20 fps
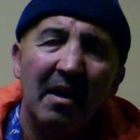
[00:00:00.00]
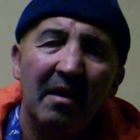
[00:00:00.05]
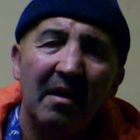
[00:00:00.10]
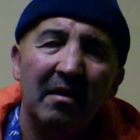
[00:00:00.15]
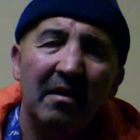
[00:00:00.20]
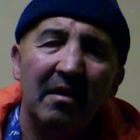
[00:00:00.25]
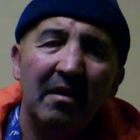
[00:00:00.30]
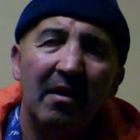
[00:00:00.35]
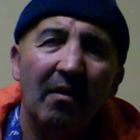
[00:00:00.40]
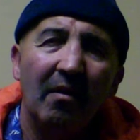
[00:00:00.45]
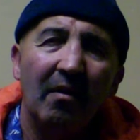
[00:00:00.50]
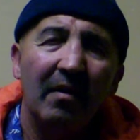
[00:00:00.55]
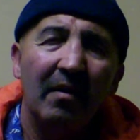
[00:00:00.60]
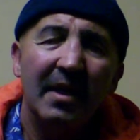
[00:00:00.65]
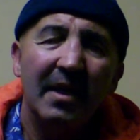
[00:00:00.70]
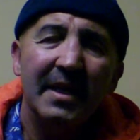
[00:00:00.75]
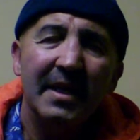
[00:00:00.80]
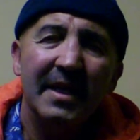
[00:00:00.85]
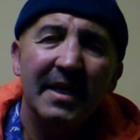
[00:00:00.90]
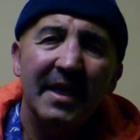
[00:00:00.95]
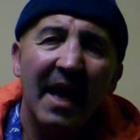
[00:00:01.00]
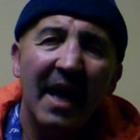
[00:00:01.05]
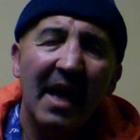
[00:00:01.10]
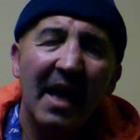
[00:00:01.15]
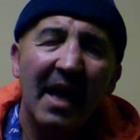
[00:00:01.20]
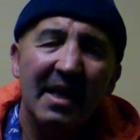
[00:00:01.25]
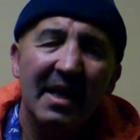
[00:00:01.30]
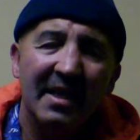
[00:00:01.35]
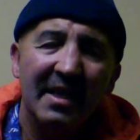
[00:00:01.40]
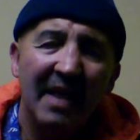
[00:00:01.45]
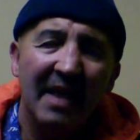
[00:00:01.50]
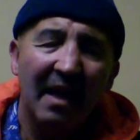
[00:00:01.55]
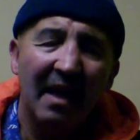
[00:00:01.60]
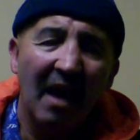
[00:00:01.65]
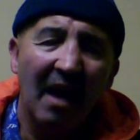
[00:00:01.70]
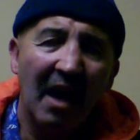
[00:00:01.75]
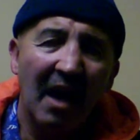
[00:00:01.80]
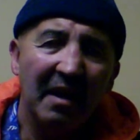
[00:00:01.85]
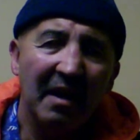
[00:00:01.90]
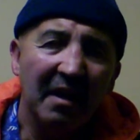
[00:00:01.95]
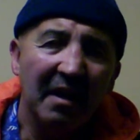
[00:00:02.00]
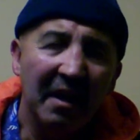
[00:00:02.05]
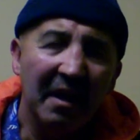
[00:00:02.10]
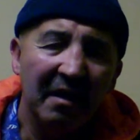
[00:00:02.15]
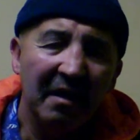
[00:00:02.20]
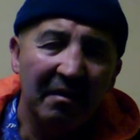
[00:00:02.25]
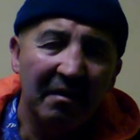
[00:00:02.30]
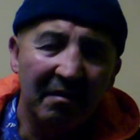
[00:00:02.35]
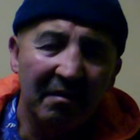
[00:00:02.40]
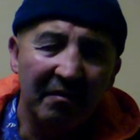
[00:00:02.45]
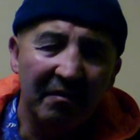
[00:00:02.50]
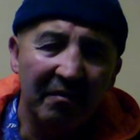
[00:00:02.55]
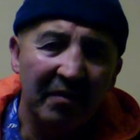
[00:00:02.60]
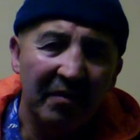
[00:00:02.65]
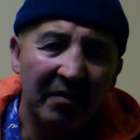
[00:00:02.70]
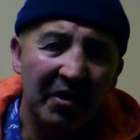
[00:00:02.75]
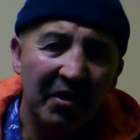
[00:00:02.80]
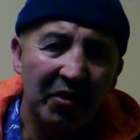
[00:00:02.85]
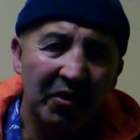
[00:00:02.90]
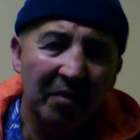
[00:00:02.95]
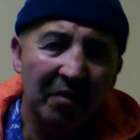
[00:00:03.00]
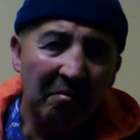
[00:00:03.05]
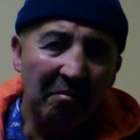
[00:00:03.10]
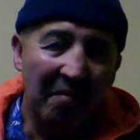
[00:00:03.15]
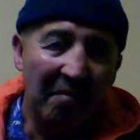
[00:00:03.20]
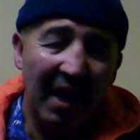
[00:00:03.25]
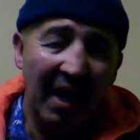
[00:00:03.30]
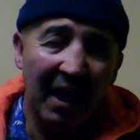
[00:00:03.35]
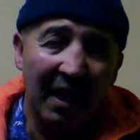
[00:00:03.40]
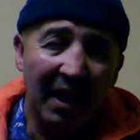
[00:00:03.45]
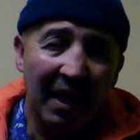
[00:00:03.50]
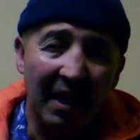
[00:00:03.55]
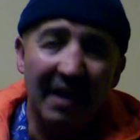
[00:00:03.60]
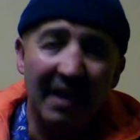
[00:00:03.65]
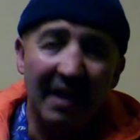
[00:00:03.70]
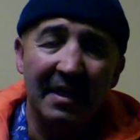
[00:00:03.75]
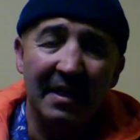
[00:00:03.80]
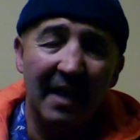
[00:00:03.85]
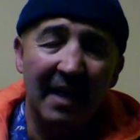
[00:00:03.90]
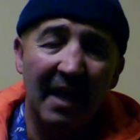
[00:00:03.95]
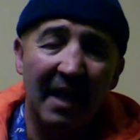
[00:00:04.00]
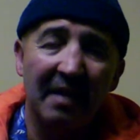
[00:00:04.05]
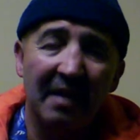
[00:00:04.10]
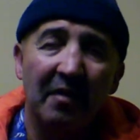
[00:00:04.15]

the only sense that I think we should make is that